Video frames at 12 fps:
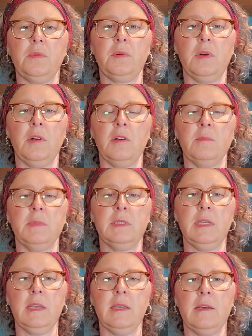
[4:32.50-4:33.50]
arms
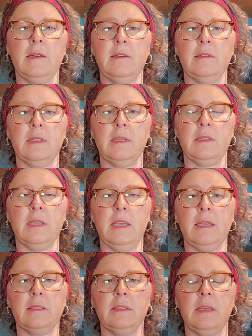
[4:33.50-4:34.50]
down on the
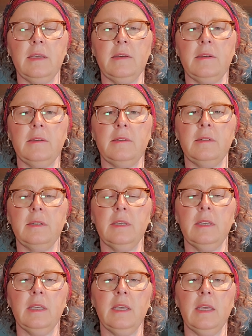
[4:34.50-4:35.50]
exhale.
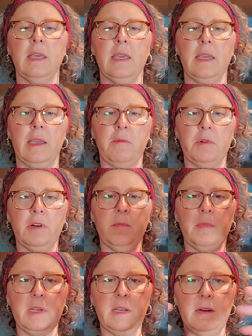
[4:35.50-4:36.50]
And we're going to
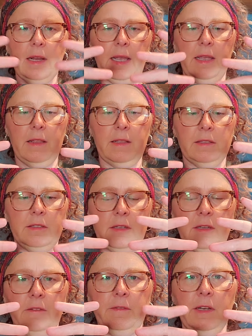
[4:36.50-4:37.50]
bring our hands,
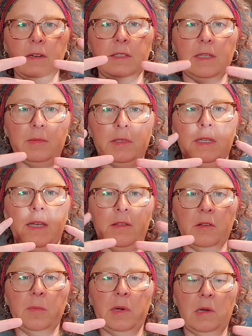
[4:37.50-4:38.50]
fingertips
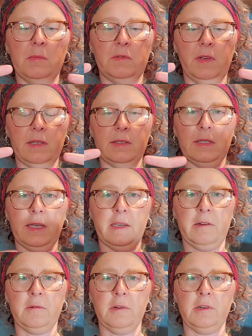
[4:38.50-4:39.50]
together, palms facing
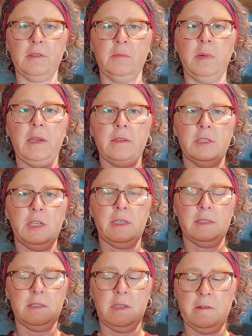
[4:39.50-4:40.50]
outwards, about
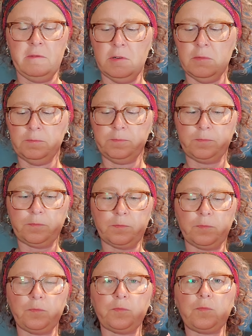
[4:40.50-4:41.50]
chest level.
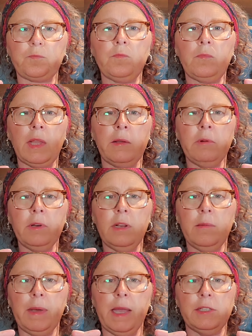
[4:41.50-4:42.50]
We're going to
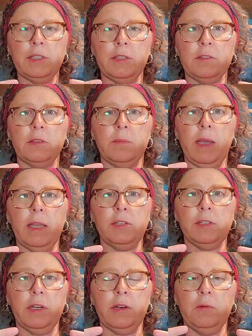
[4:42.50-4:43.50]
imagine there's an
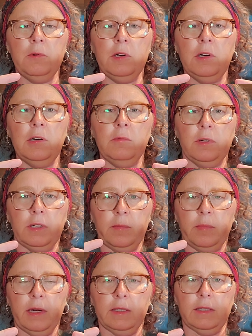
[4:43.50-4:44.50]
imaginary wall. We're going to
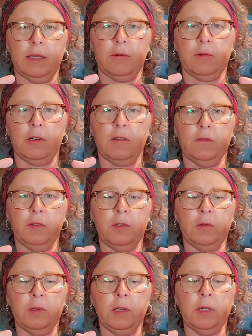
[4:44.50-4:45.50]
press that wall
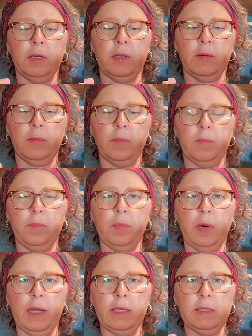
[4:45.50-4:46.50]
forward,
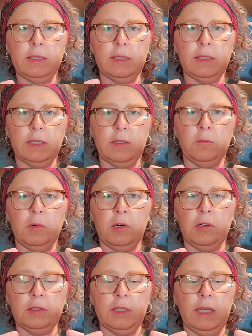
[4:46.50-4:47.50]
press the
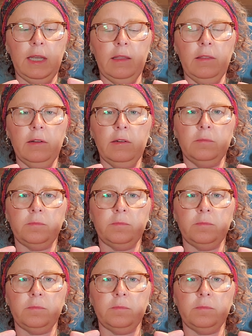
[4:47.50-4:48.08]
wall together.